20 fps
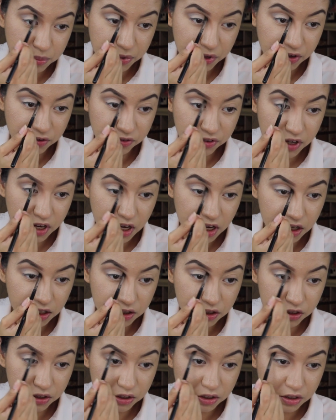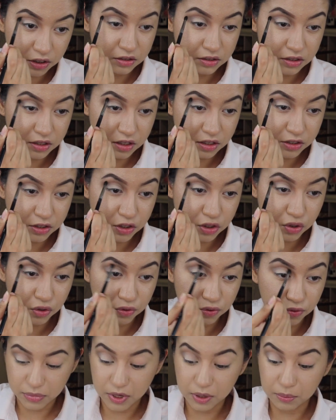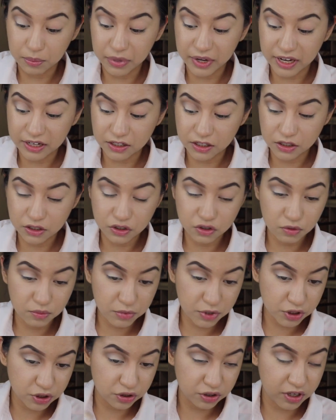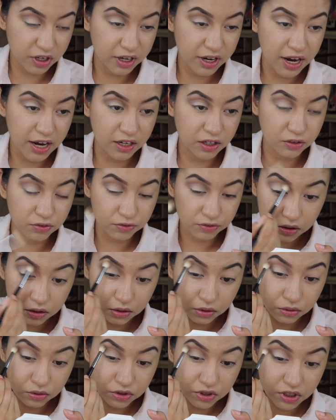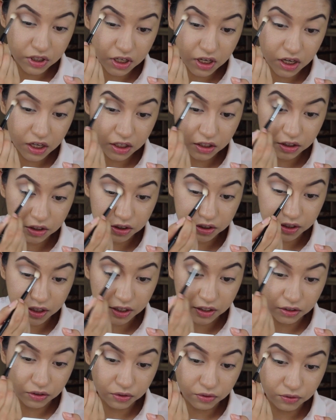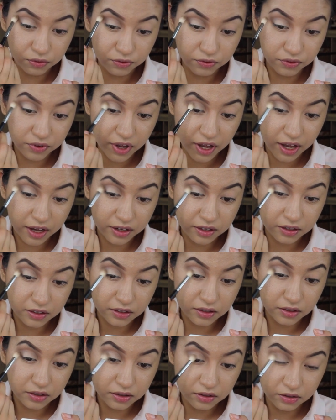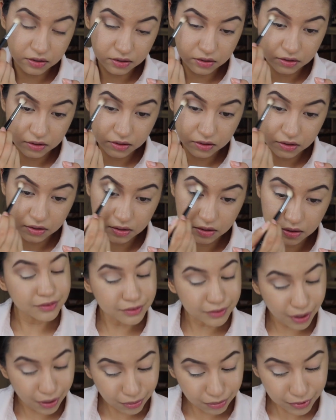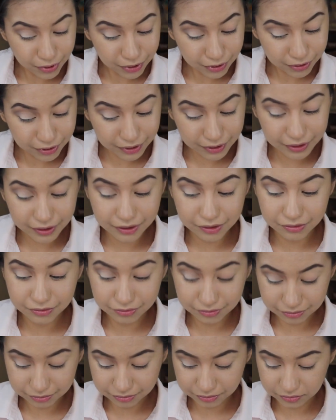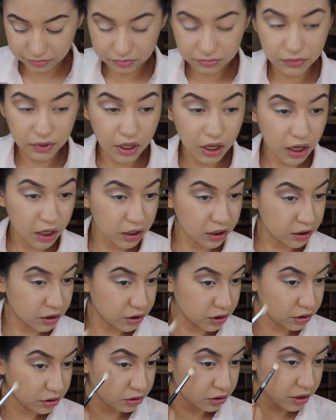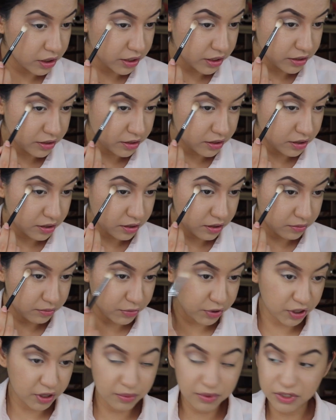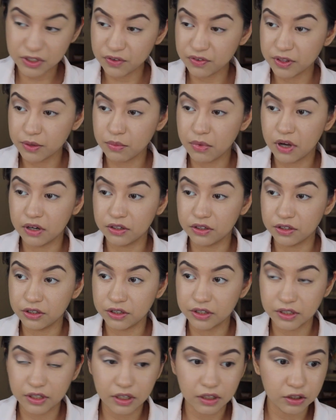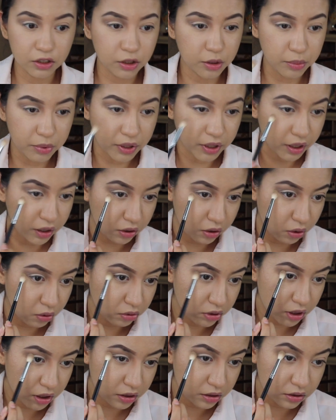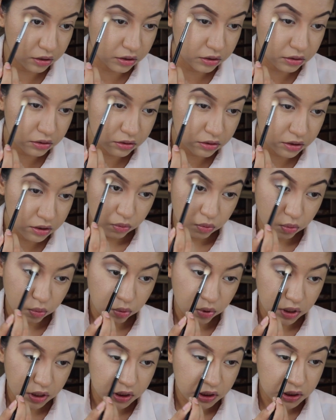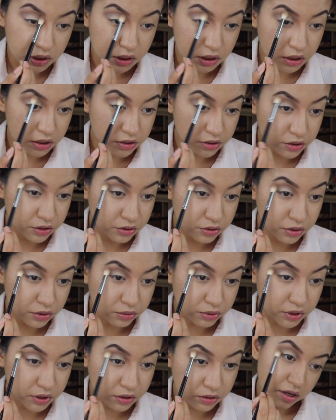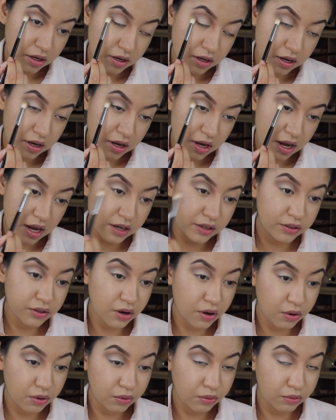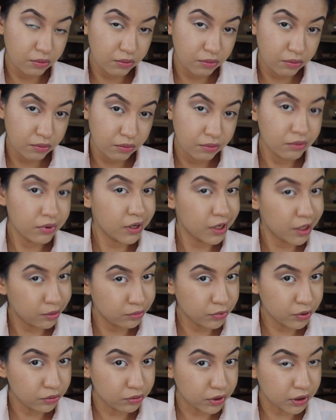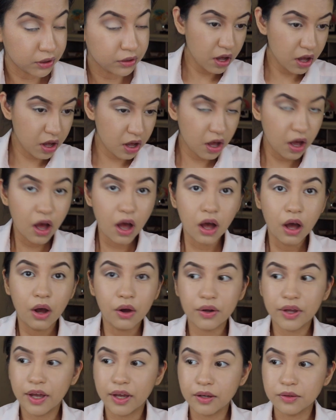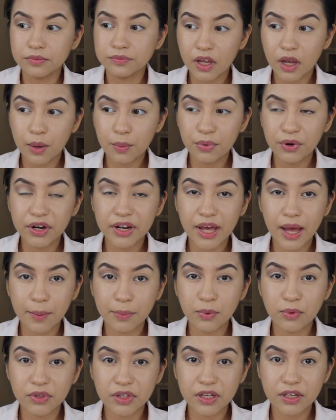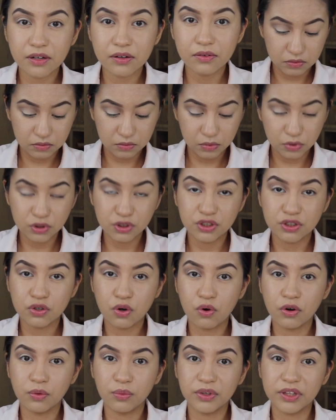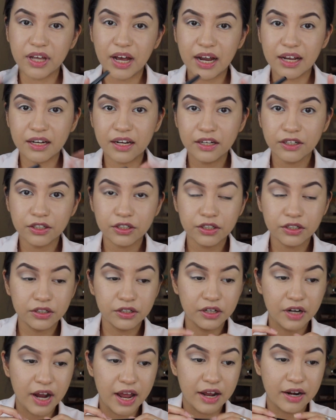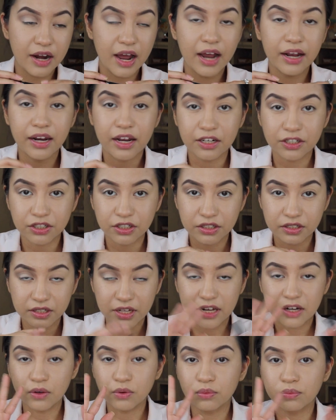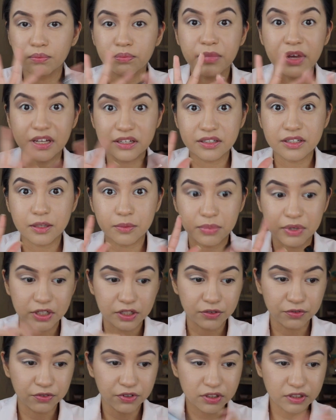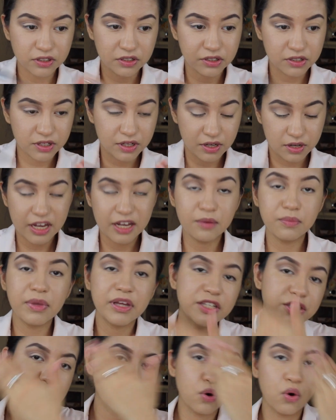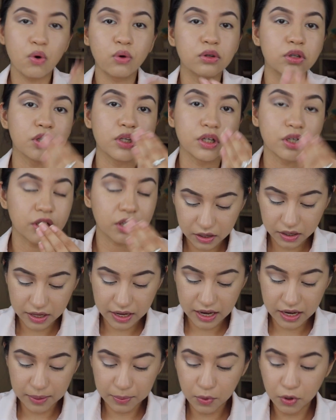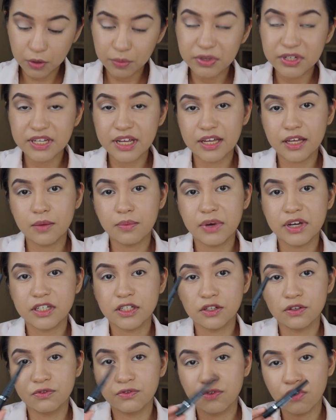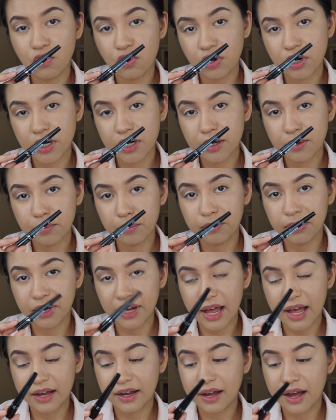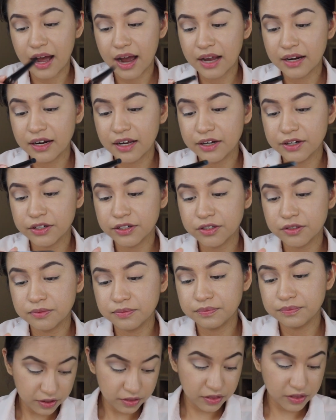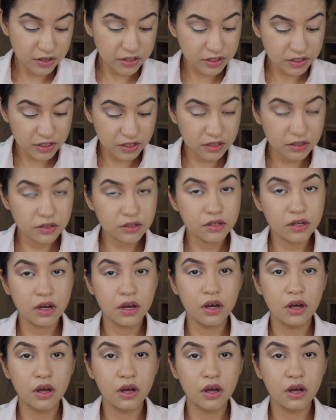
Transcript: bit of color. Since you've been blending so much, you can kind of lose the color that you've added. Don't worry, I look crazy. I'm looking at myself in the monitor and I look a bit like, okay girl, what is you doing? I know what I'm doing. Okay, I'm pretty happy with it. We'll just go in with eyeliner and eyelashes, and it makes a big difference. It makes the whole look. Again, I'm going to be taking my Sephora black eyeliner. This is